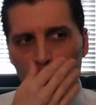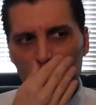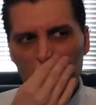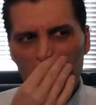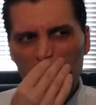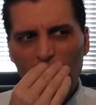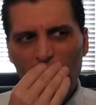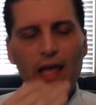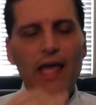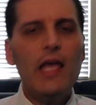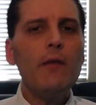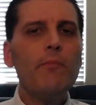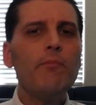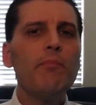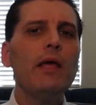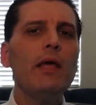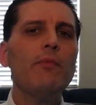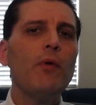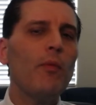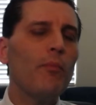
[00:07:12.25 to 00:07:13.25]
You know, hit
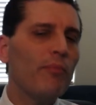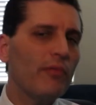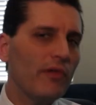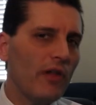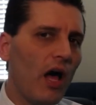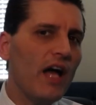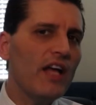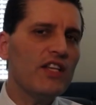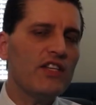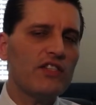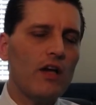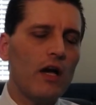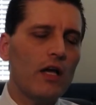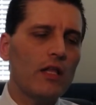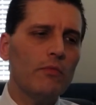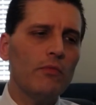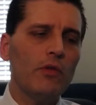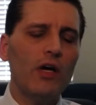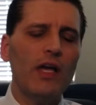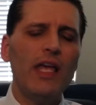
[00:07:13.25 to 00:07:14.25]
people
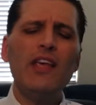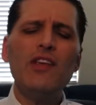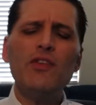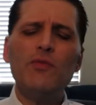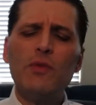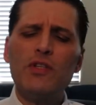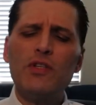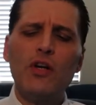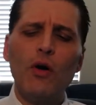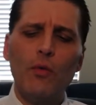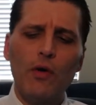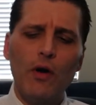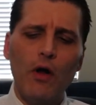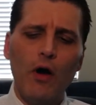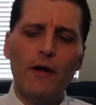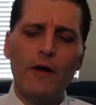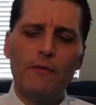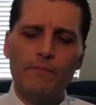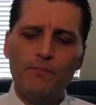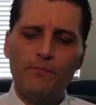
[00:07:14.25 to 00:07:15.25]
blindside them. Look, here's what's going
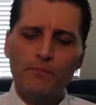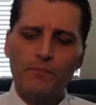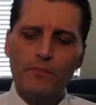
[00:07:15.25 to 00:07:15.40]
on.